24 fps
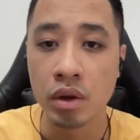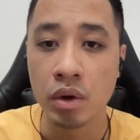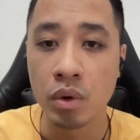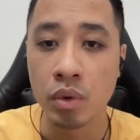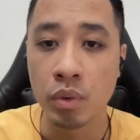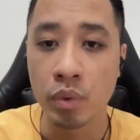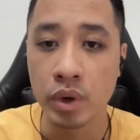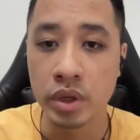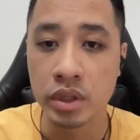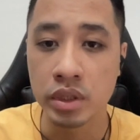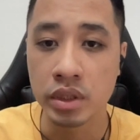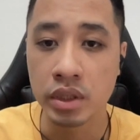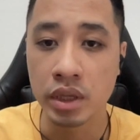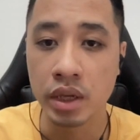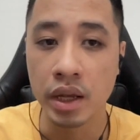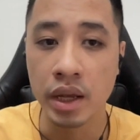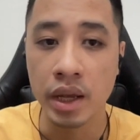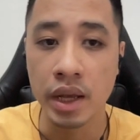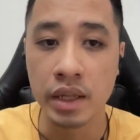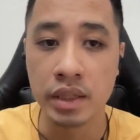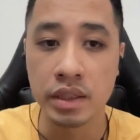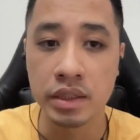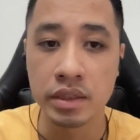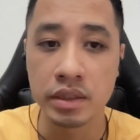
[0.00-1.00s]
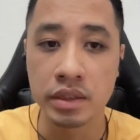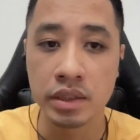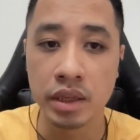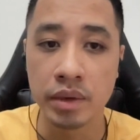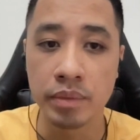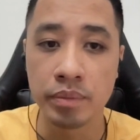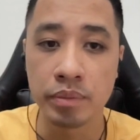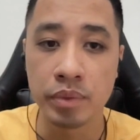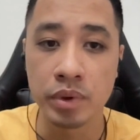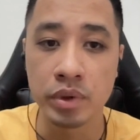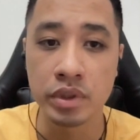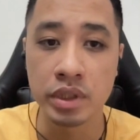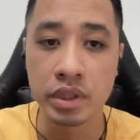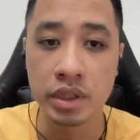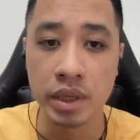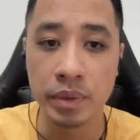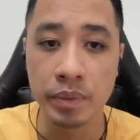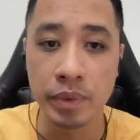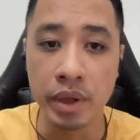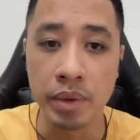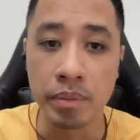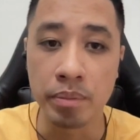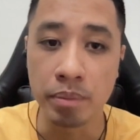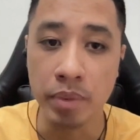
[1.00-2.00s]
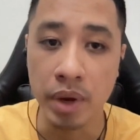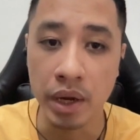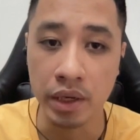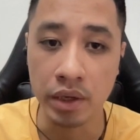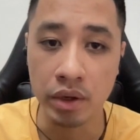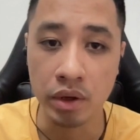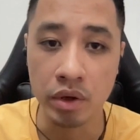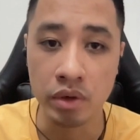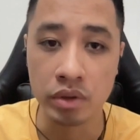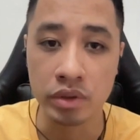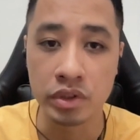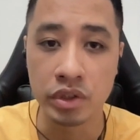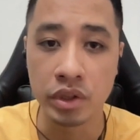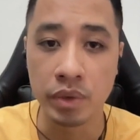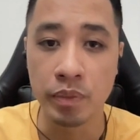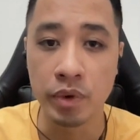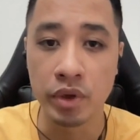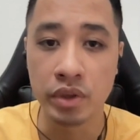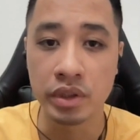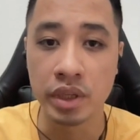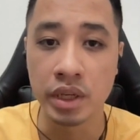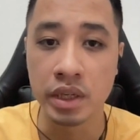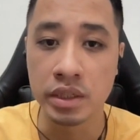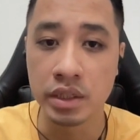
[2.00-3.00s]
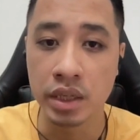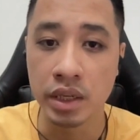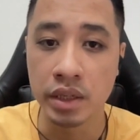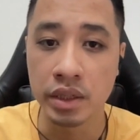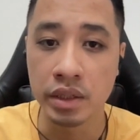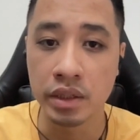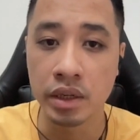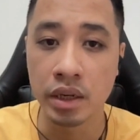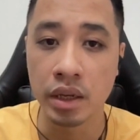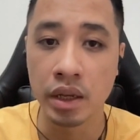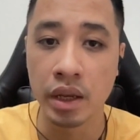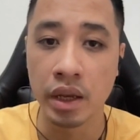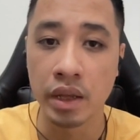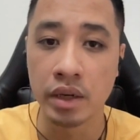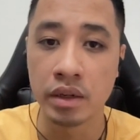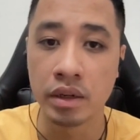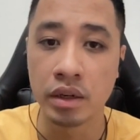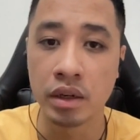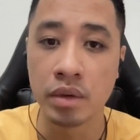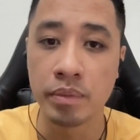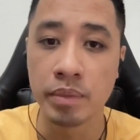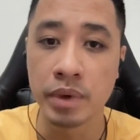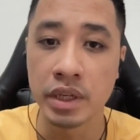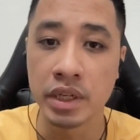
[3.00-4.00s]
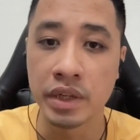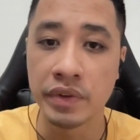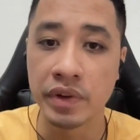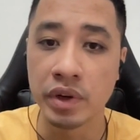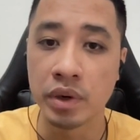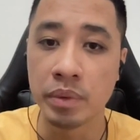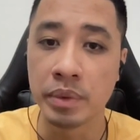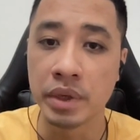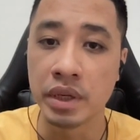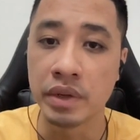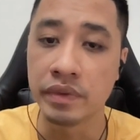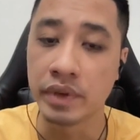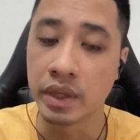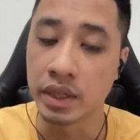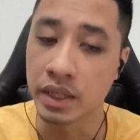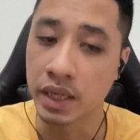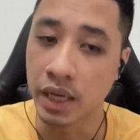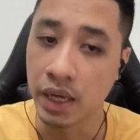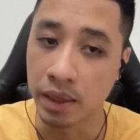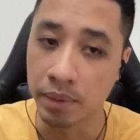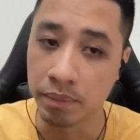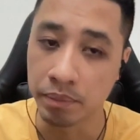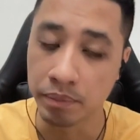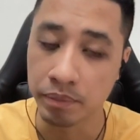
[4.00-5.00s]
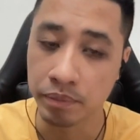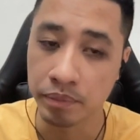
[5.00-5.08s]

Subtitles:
which has same positive impact on transportation and urban development in Vietnam.